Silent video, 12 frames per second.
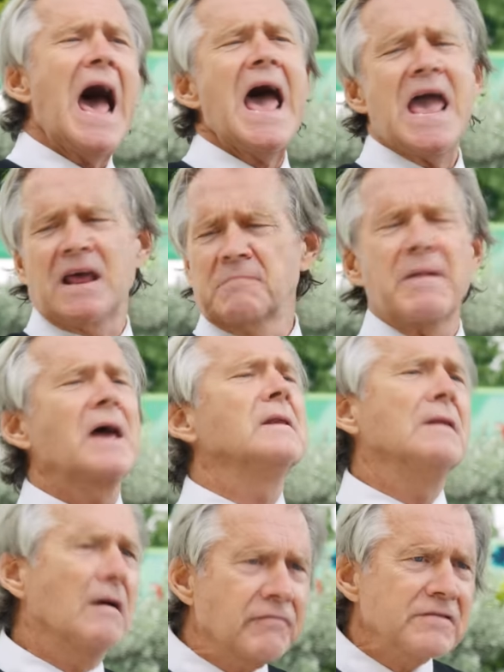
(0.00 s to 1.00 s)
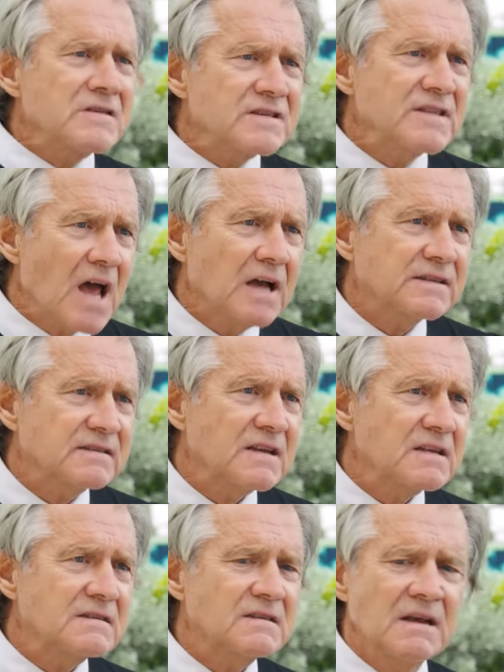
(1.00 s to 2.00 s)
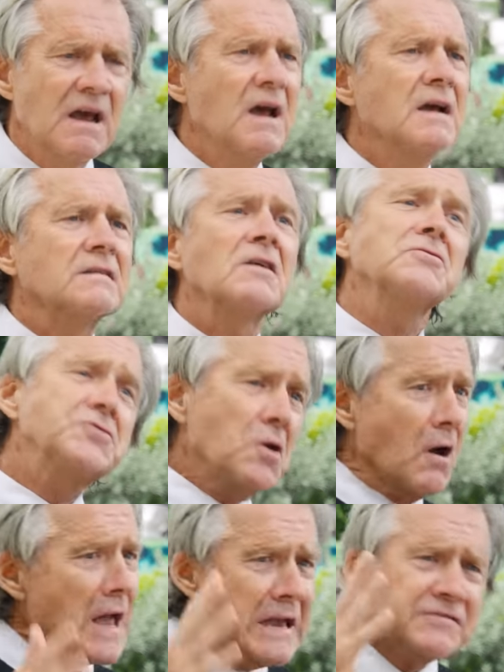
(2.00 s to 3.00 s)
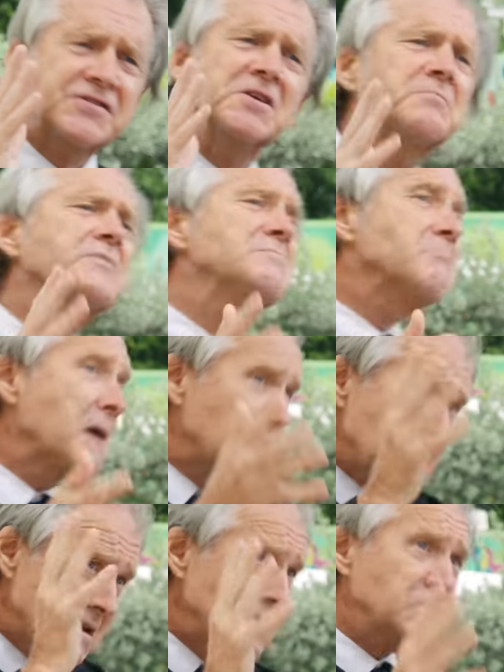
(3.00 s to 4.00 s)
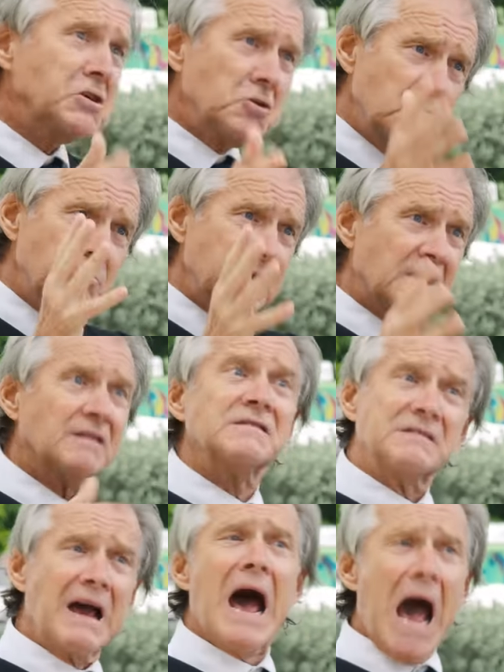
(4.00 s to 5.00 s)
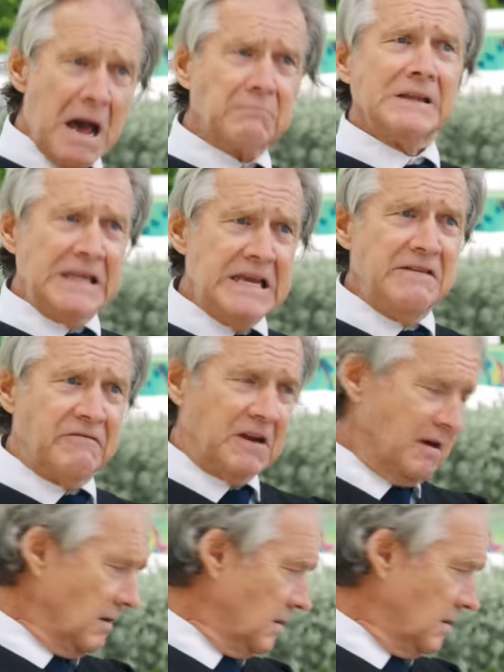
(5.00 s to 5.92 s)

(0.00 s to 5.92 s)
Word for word: I had about enough of this nonsense. Don't you all have something better to do? Because I'm leaving.